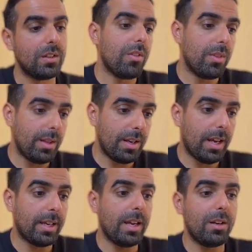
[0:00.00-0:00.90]
Then
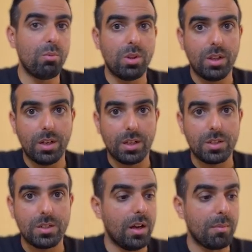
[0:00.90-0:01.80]
again with the
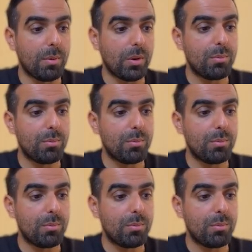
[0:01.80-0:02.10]
next epoch,